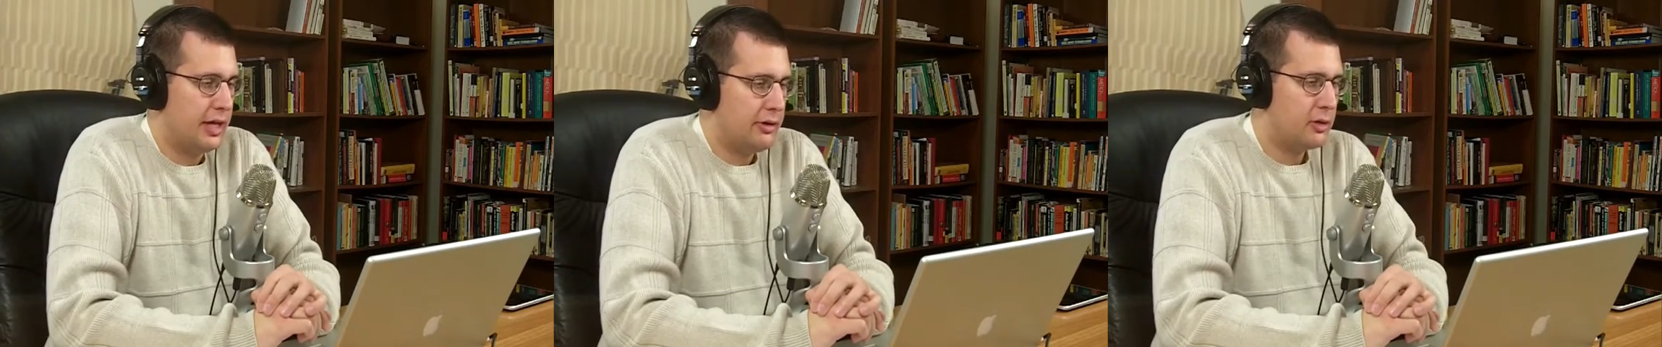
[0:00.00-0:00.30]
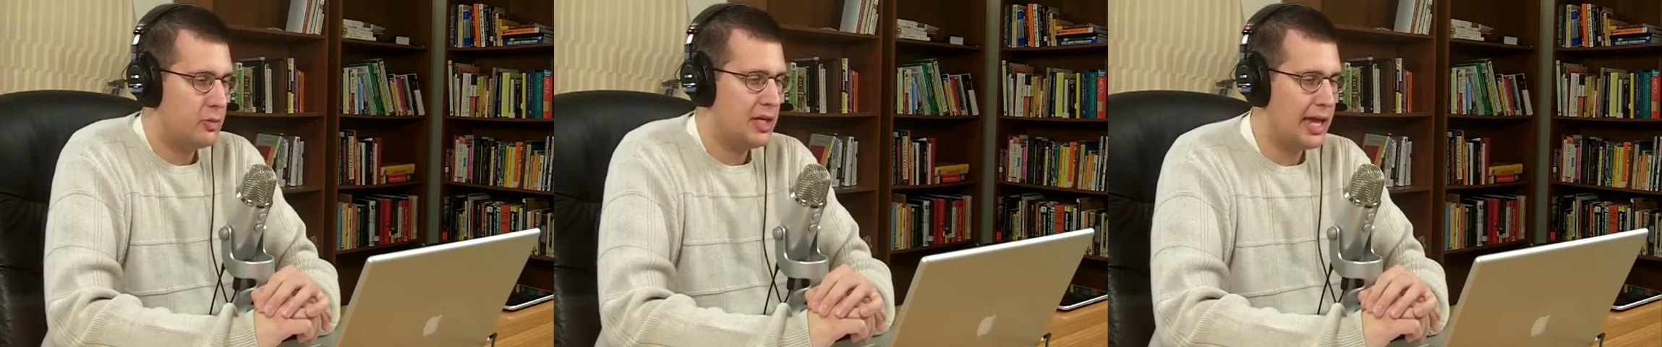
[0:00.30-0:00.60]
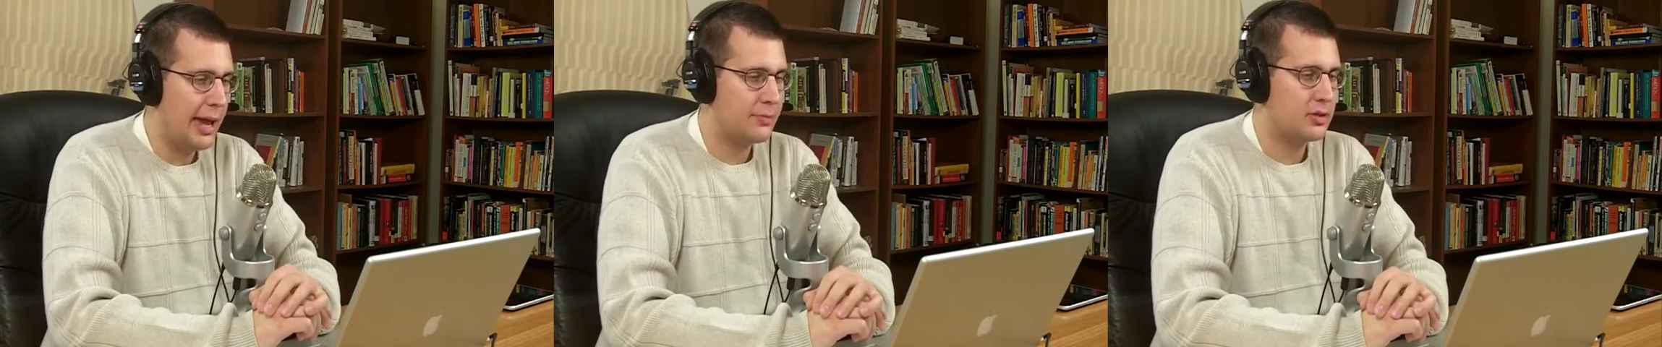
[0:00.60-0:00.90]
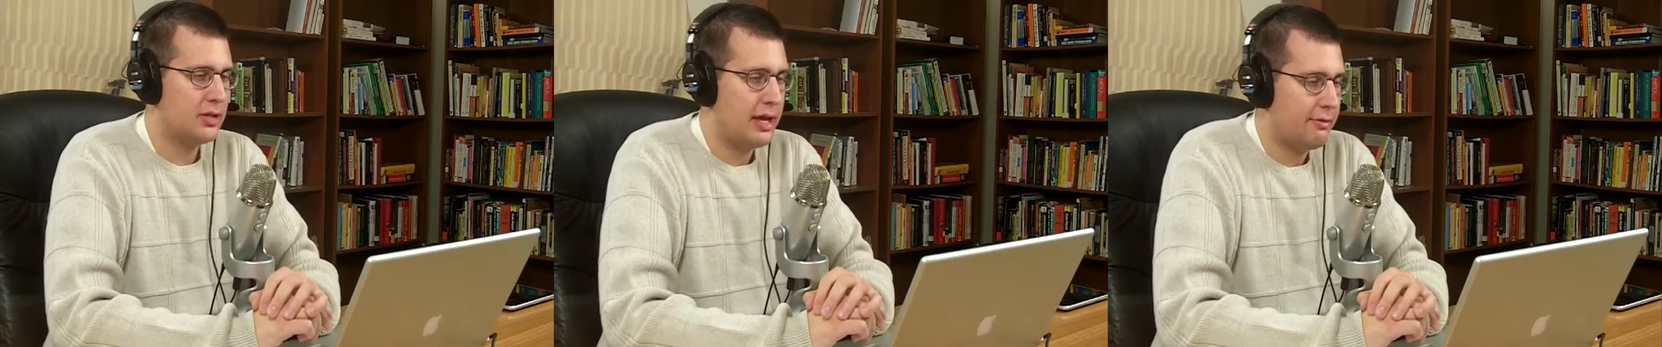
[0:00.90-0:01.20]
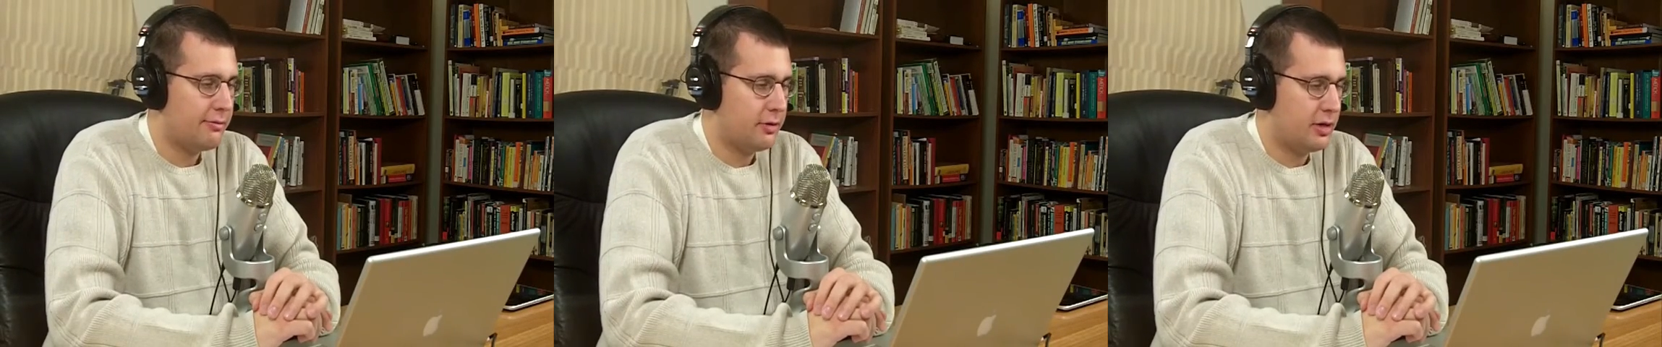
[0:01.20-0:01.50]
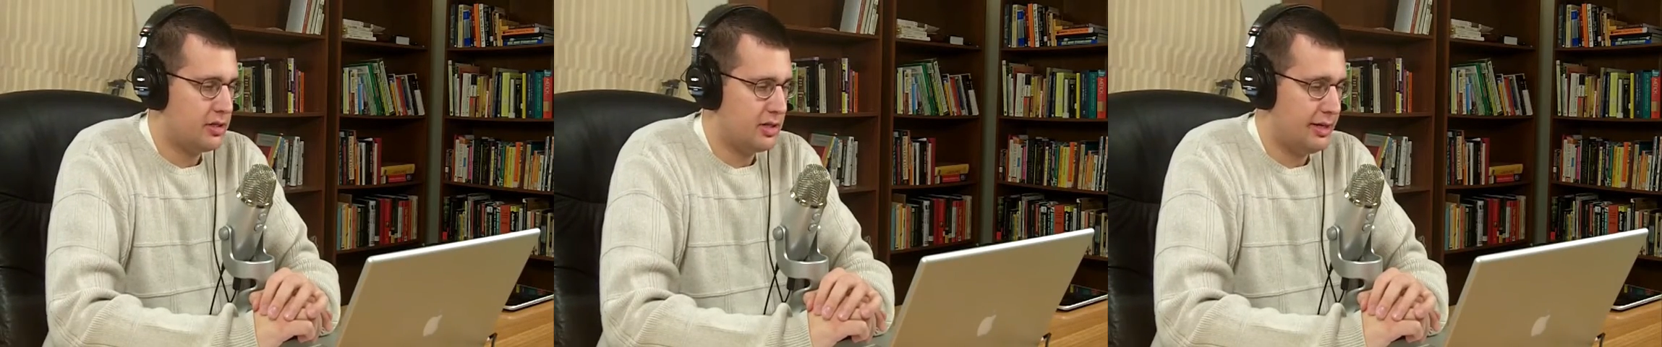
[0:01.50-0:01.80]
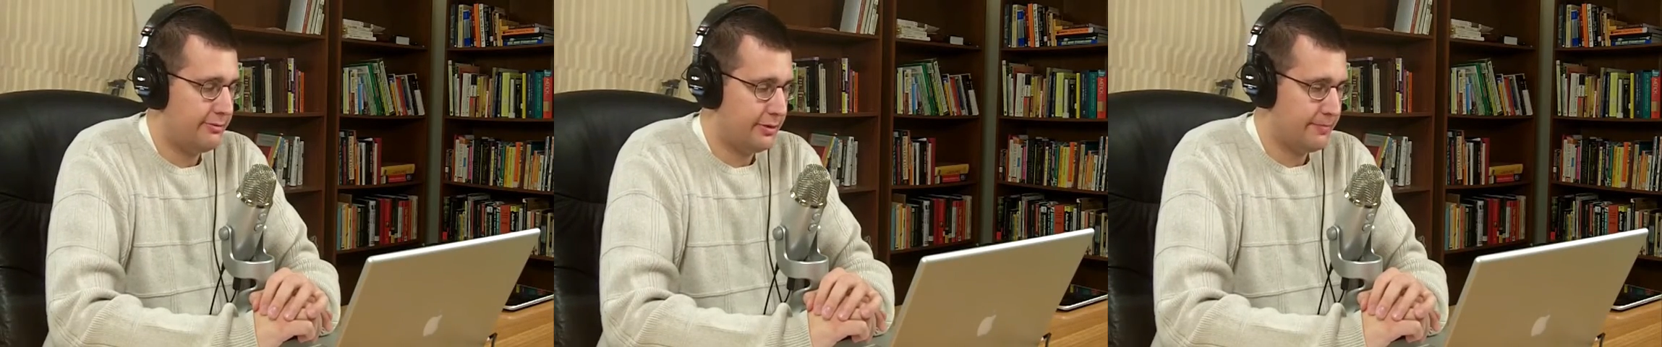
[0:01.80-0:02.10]
How can we capture that for our
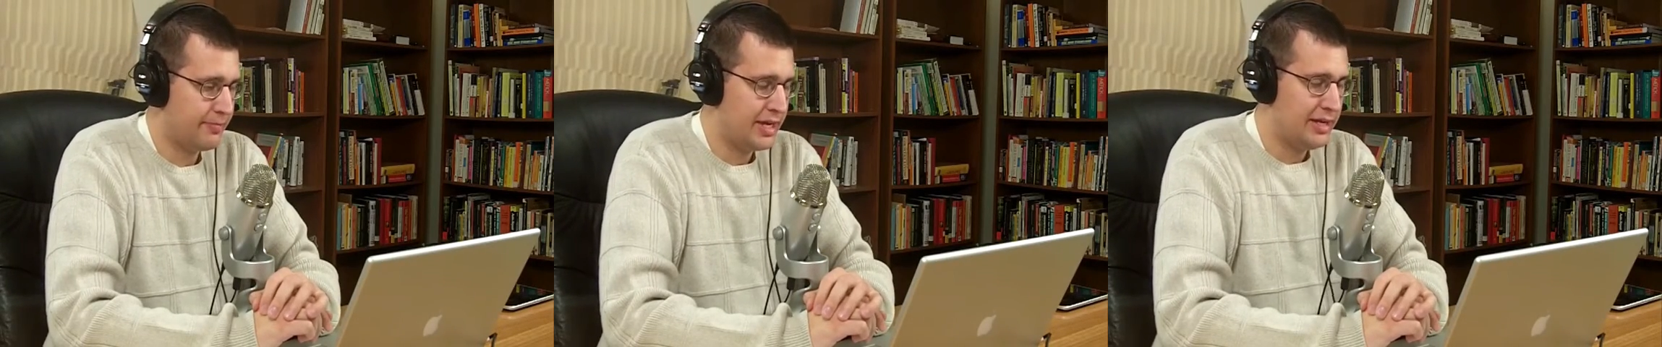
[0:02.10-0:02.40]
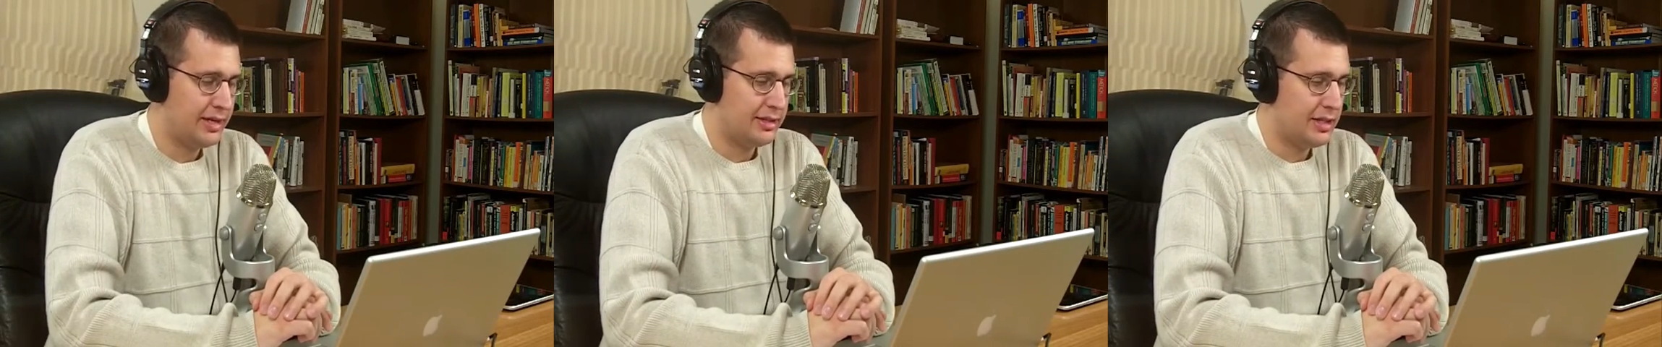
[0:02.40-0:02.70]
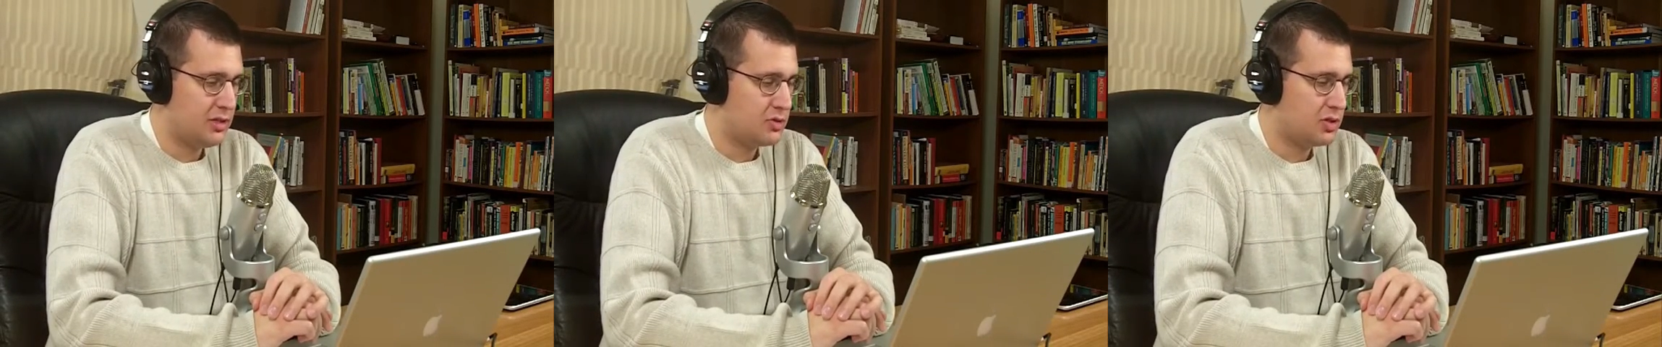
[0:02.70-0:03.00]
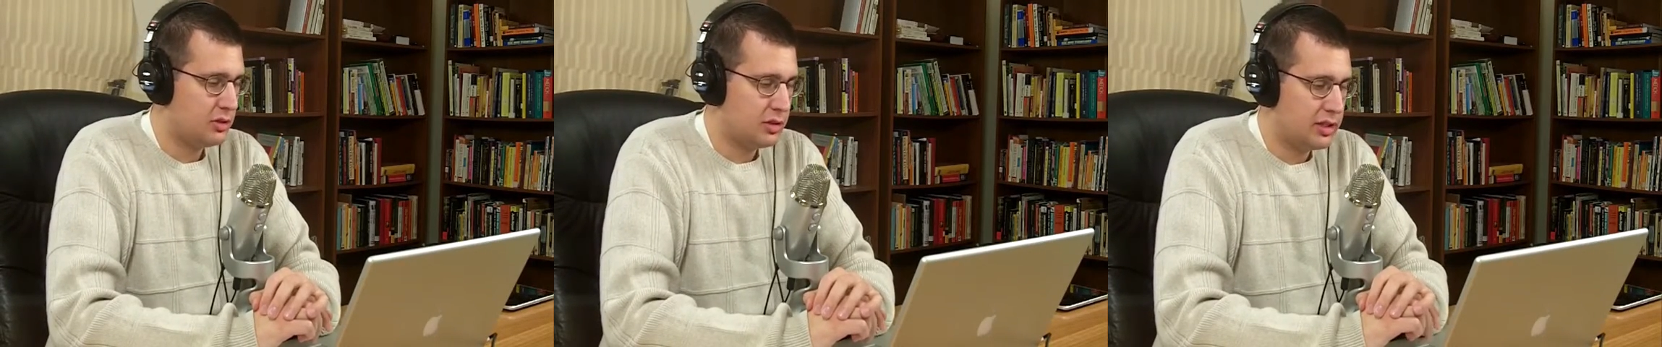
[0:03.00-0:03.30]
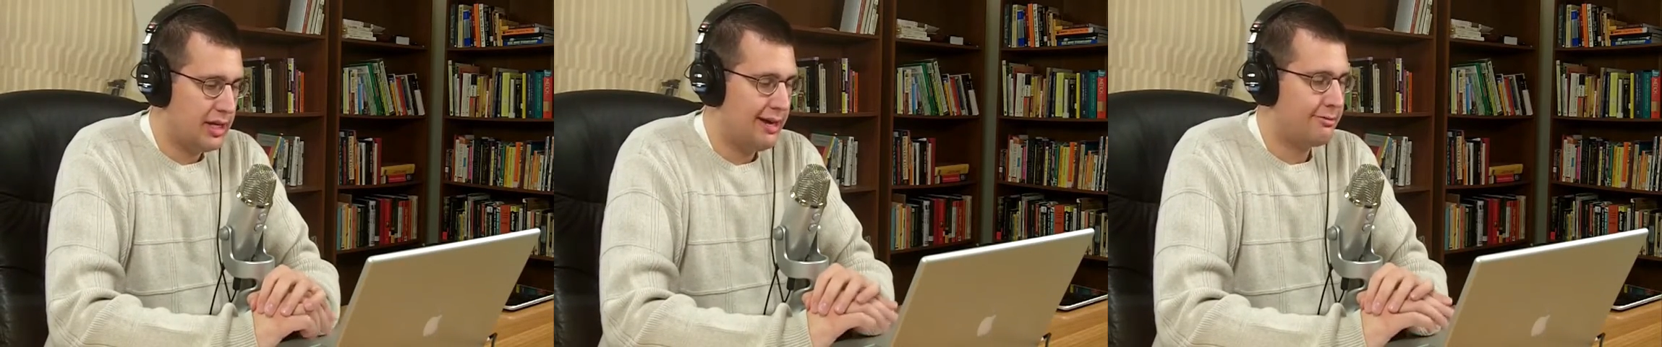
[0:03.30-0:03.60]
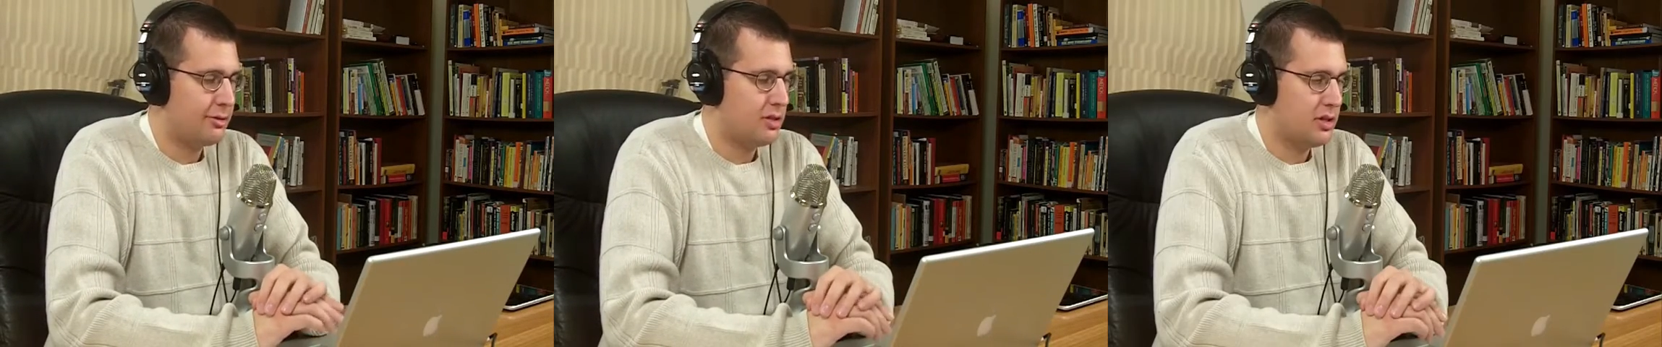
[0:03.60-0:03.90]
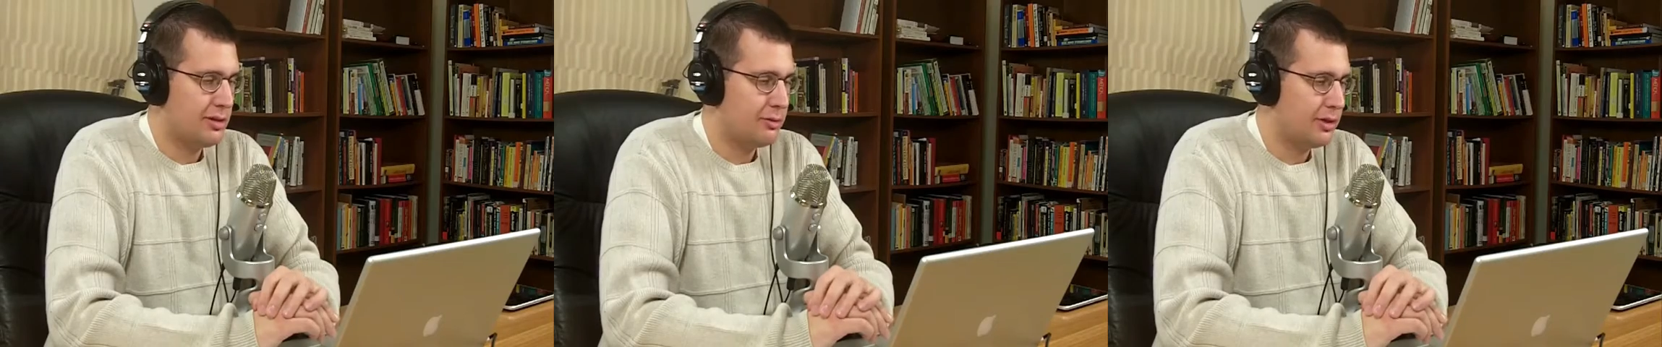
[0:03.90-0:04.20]
stuff? And they used to look at
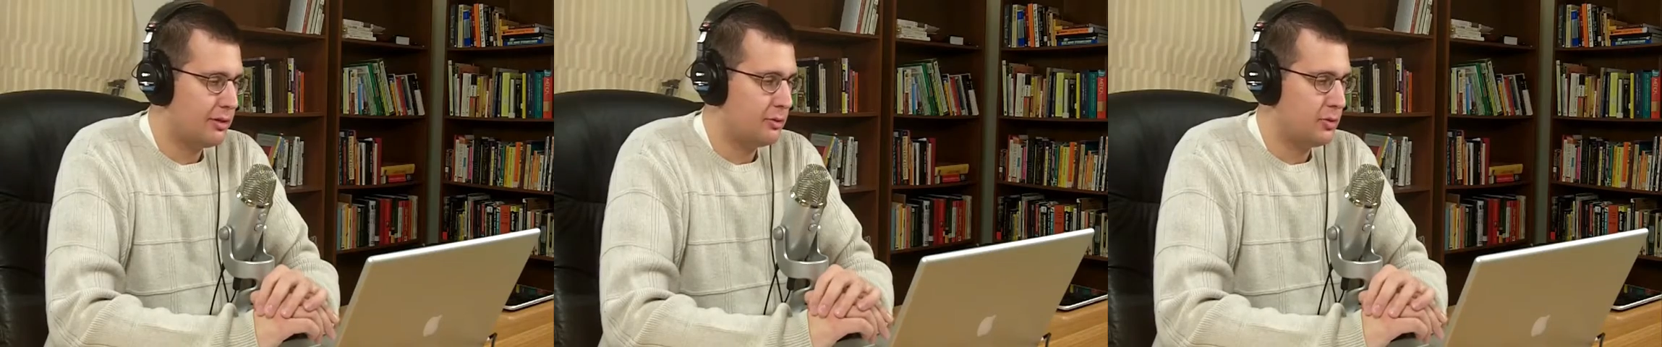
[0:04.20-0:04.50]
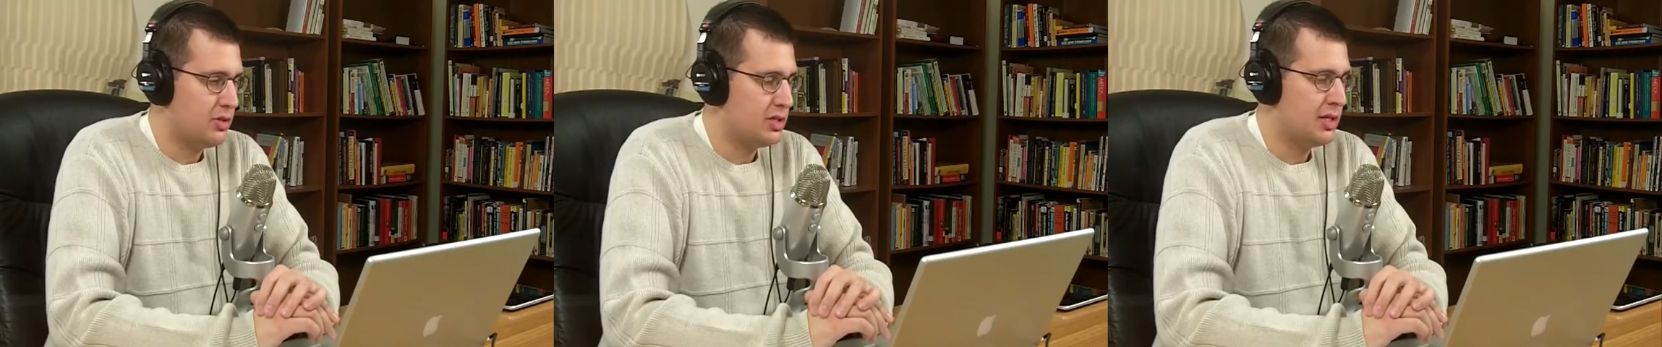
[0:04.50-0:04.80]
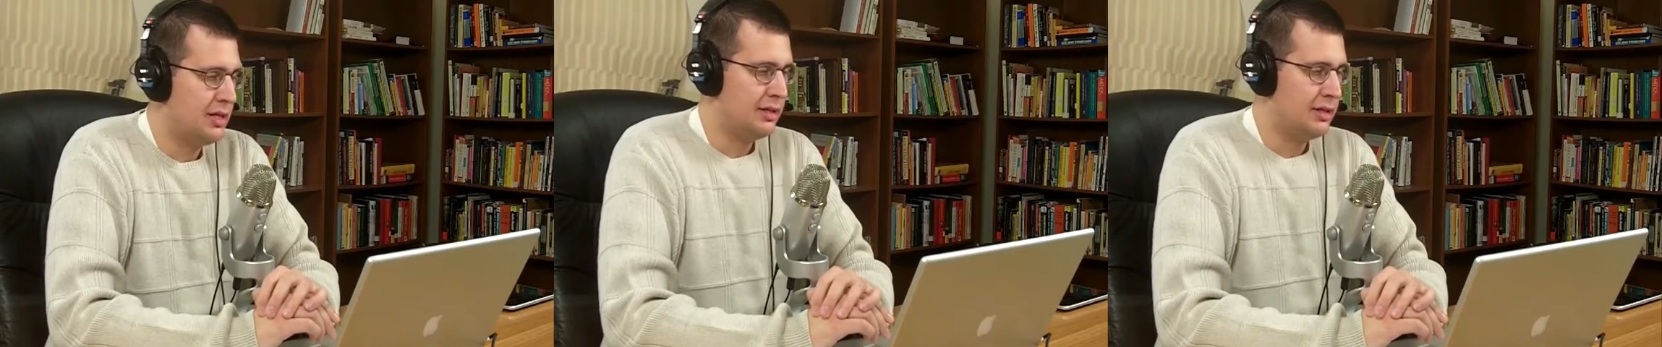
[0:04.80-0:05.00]
everything, whether it was